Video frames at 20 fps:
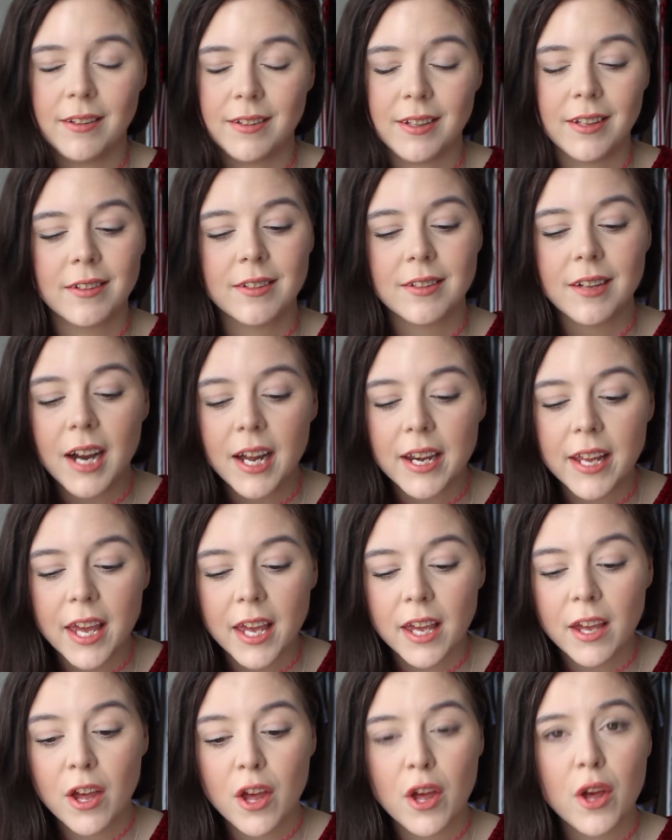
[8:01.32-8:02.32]
is
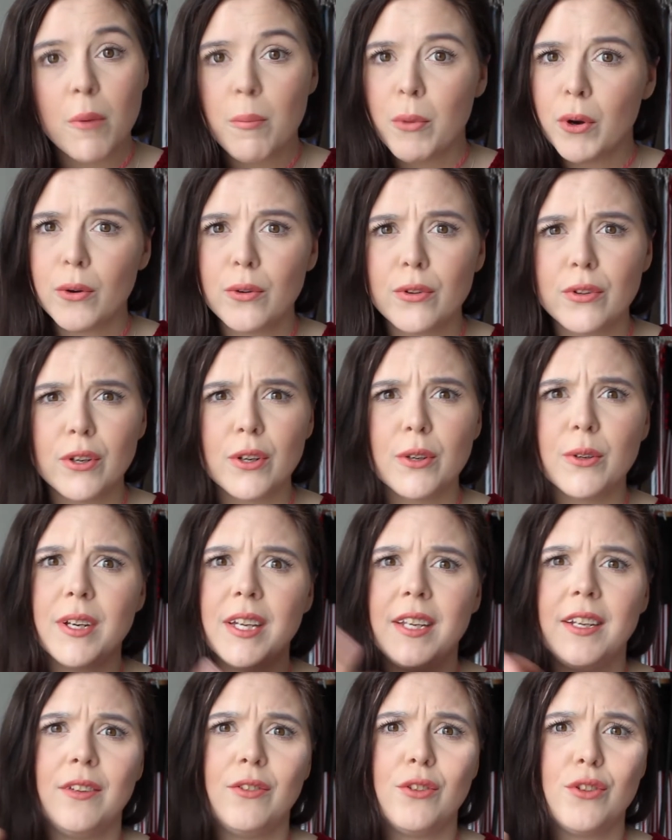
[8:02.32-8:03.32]
exciting, but also
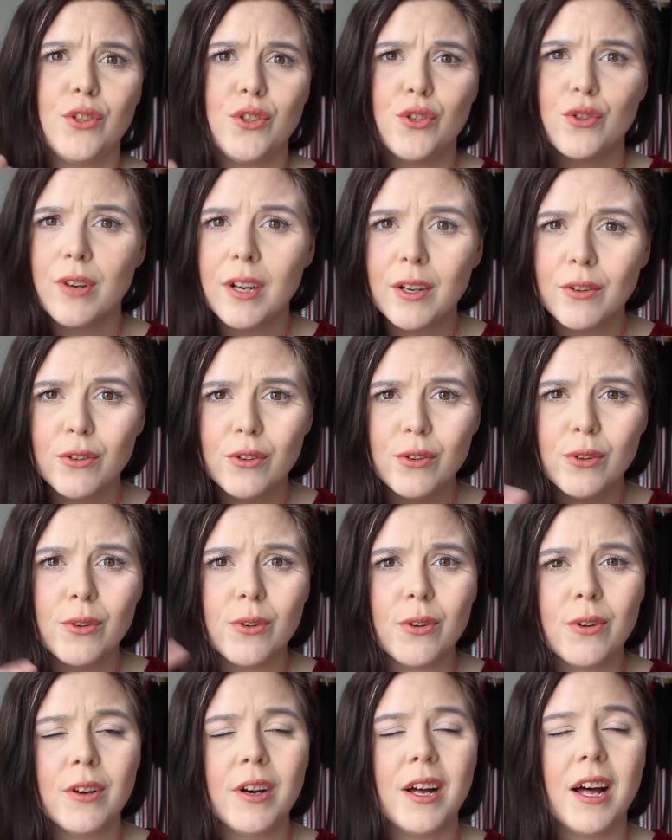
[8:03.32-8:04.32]
it is
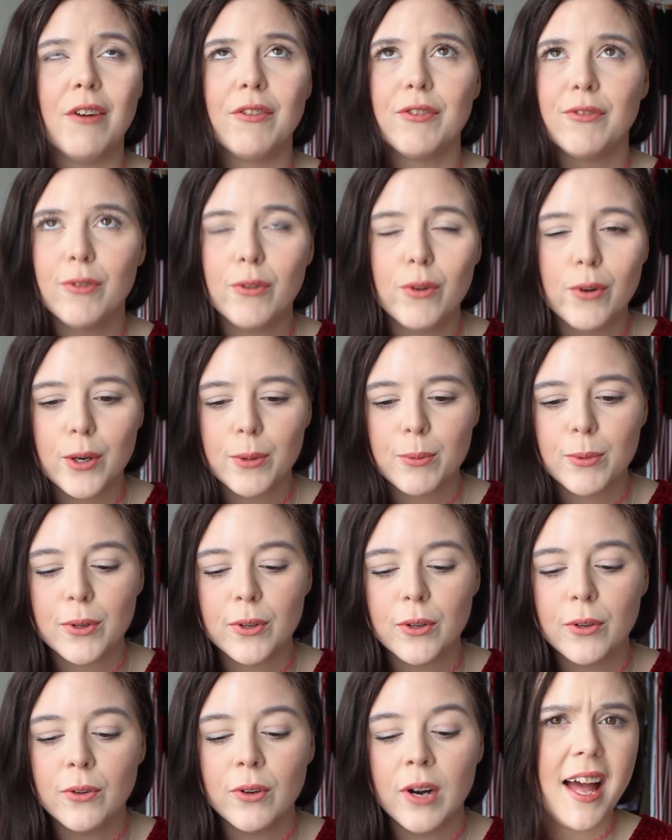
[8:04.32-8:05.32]
drugstore,
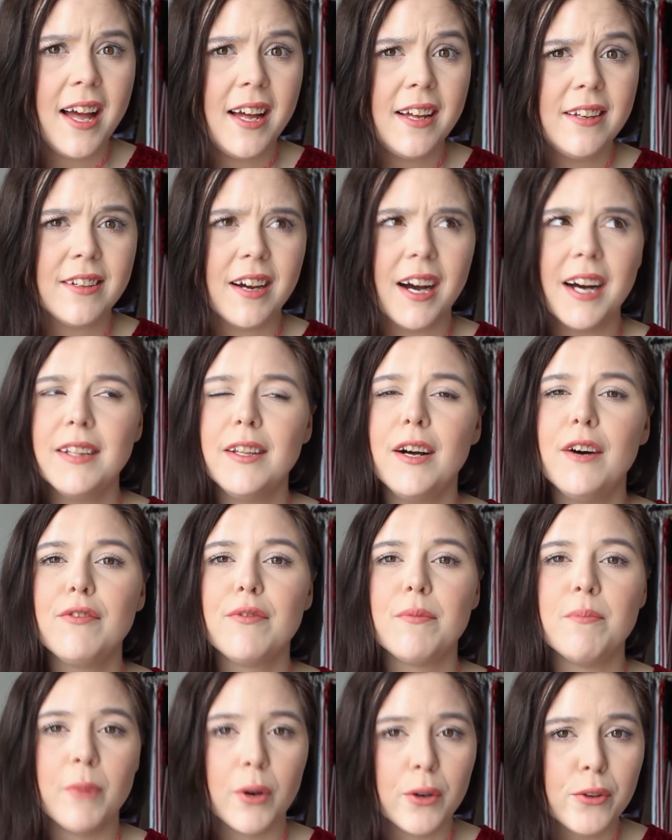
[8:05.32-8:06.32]
affordable, and I
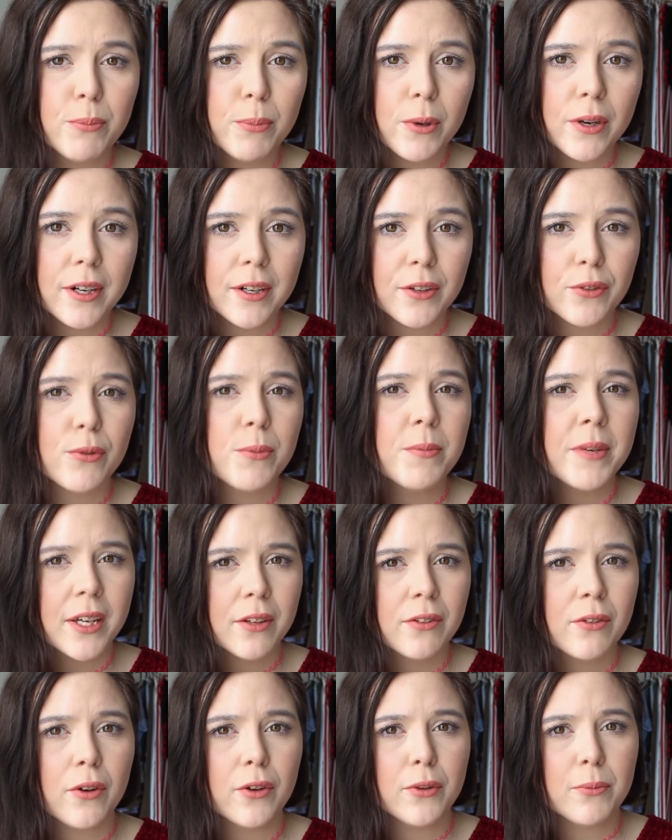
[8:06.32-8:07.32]
love most products from
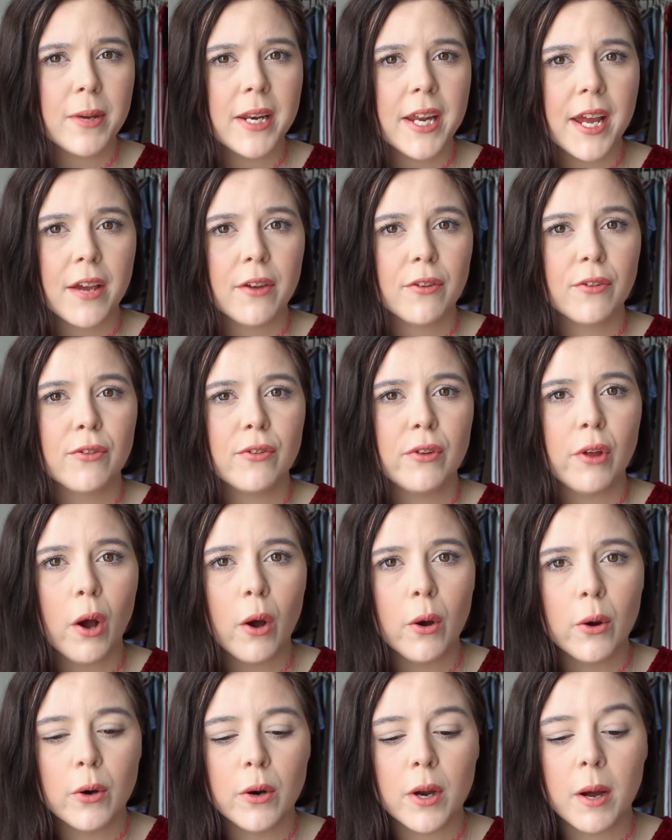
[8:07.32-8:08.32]
NYX Cosmetics,
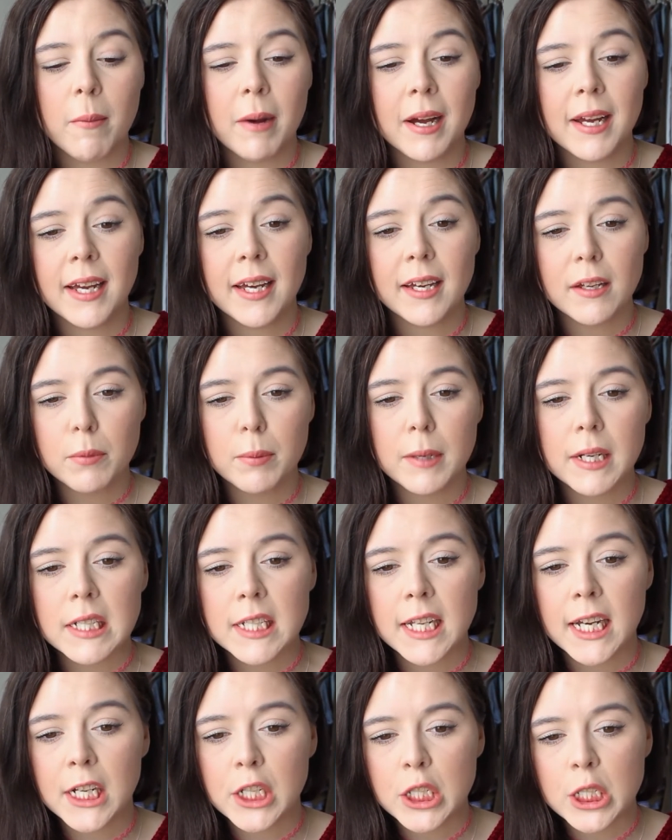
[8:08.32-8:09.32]
so my
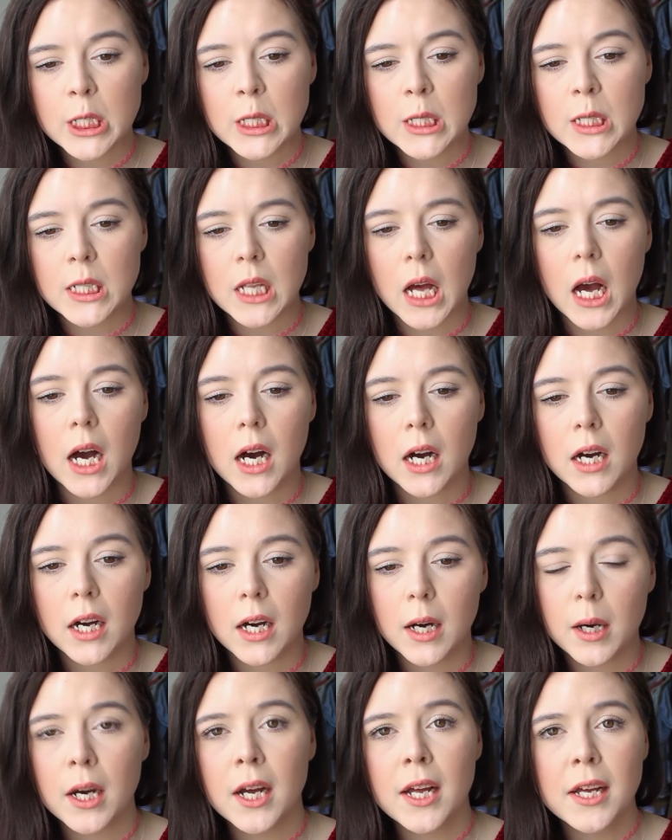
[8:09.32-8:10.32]
expectations
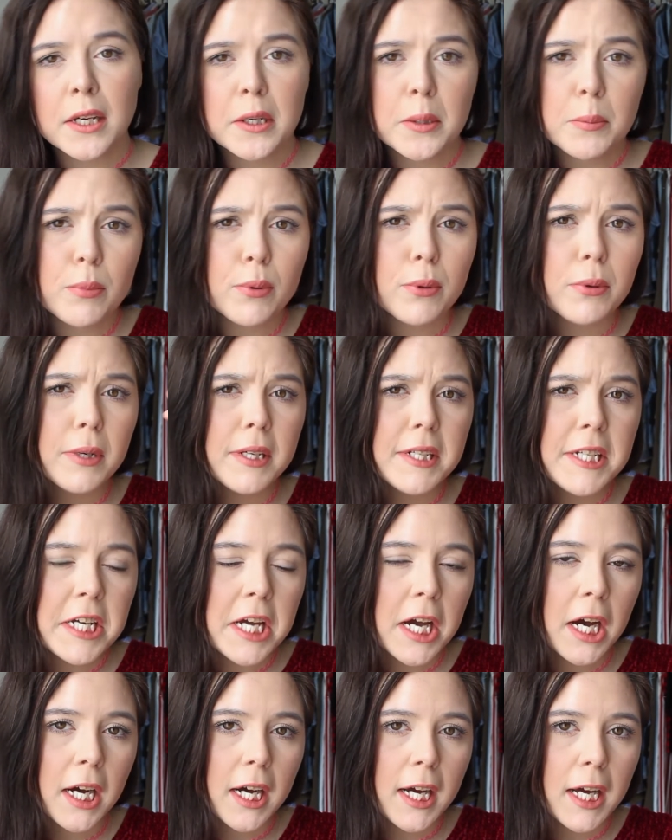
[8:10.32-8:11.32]
are pretty
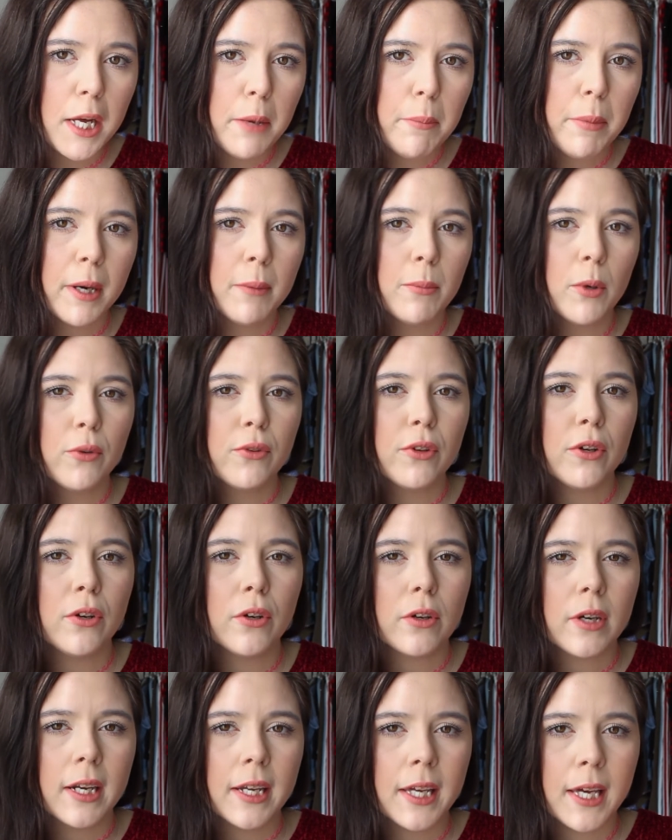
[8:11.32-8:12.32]
high, but I'm also
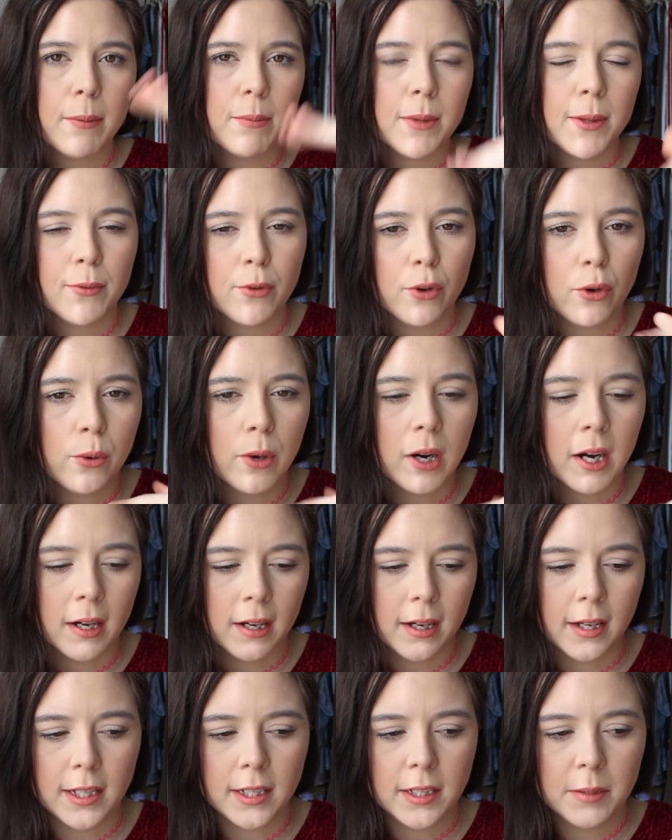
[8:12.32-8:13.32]
not going to keep them too
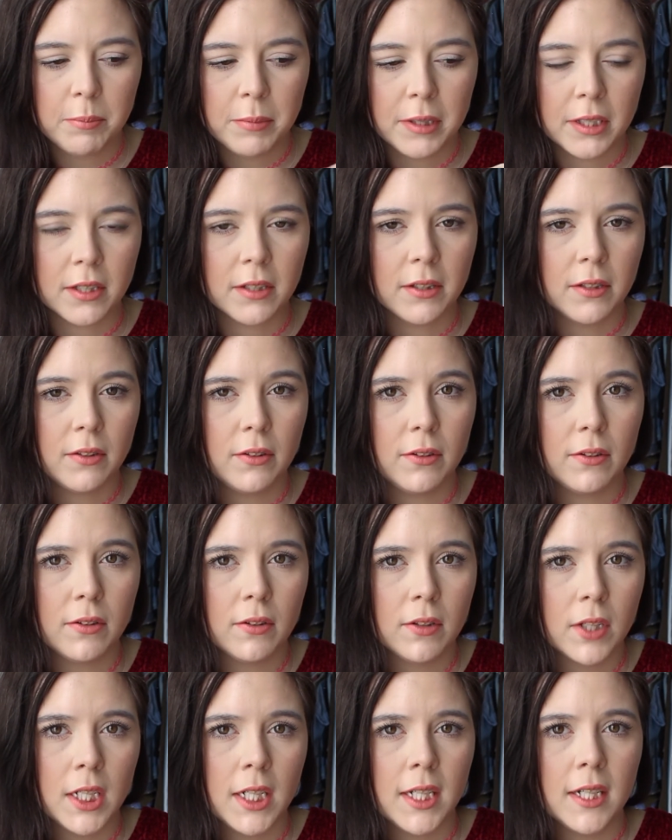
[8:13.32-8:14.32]
high
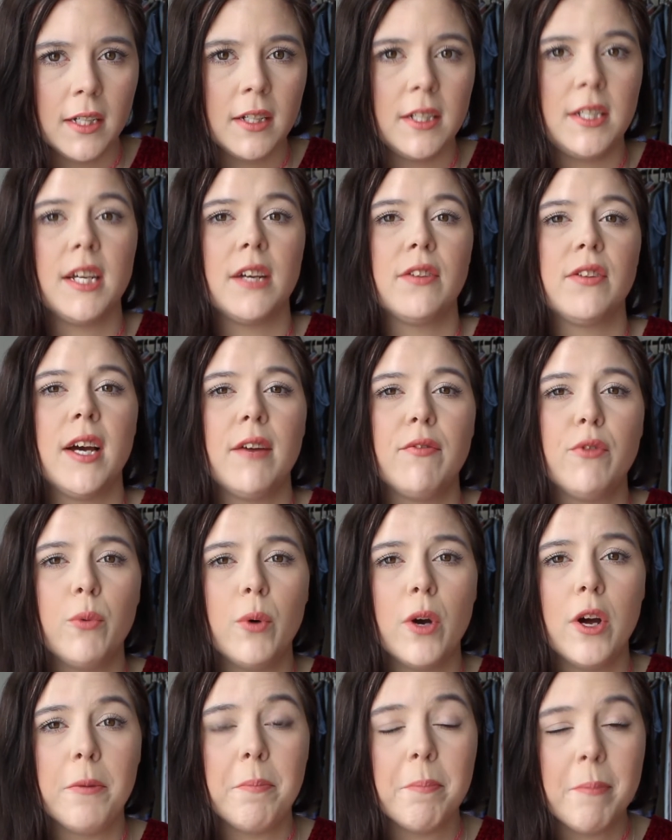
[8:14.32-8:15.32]
because does have the
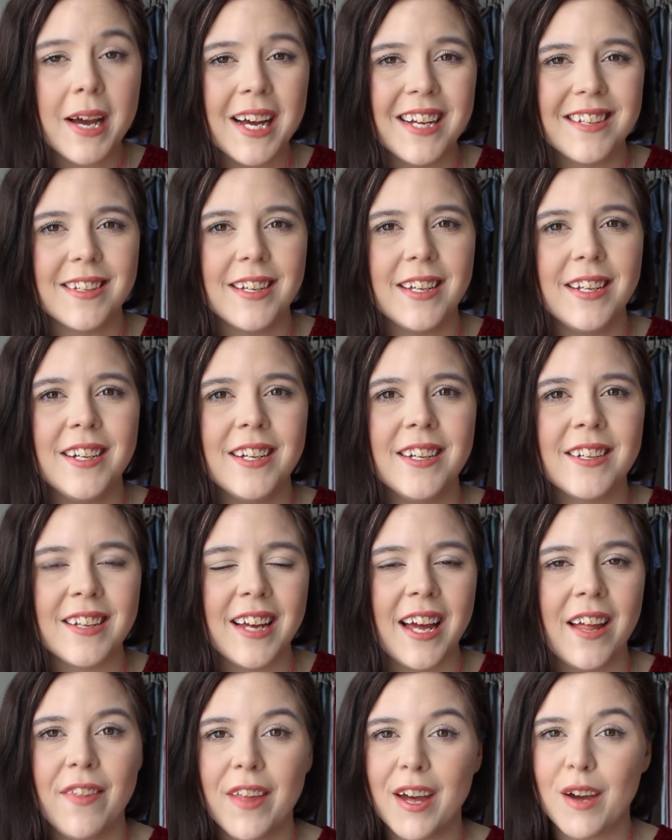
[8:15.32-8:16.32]
word matte in it,
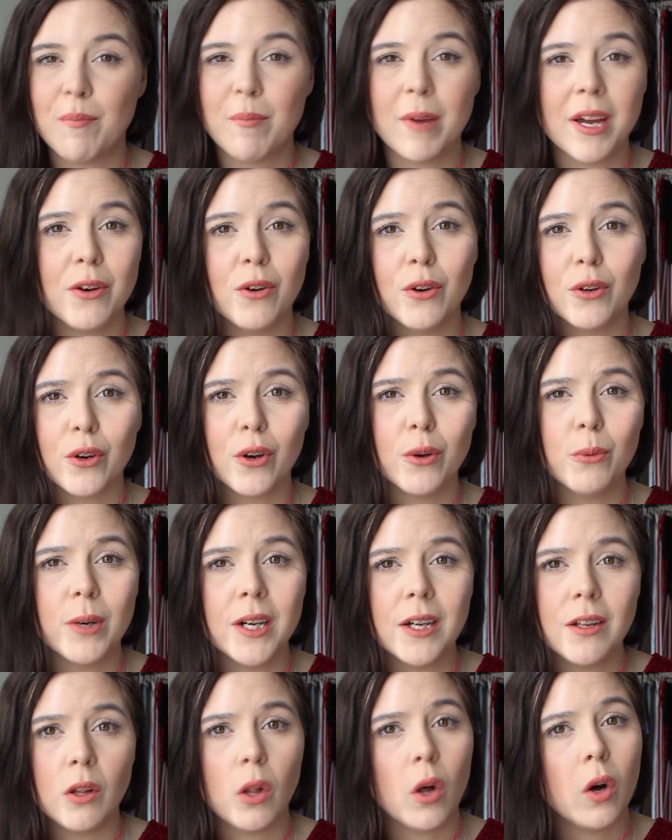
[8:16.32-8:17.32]
and that may not go
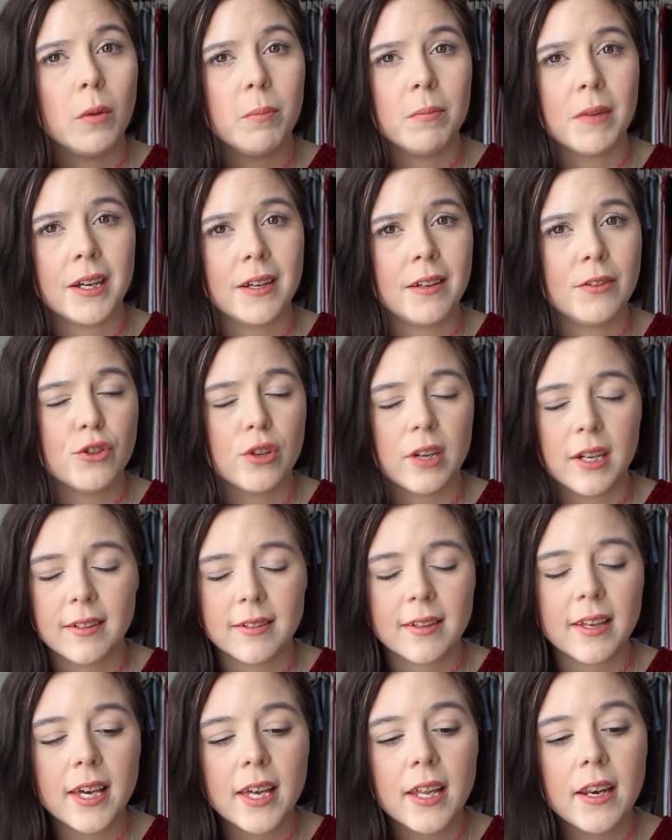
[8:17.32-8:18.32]
well on my dry
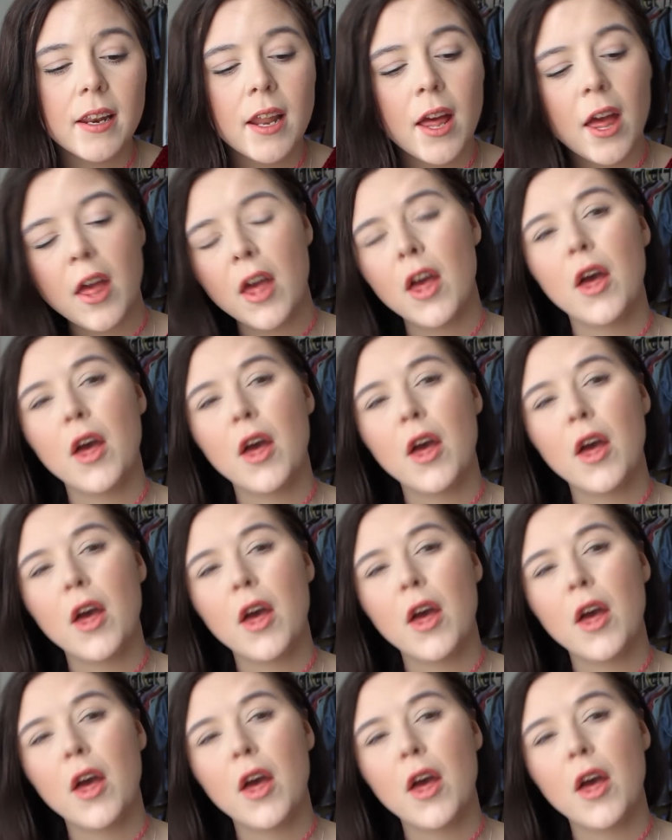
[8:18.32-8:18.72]
skin.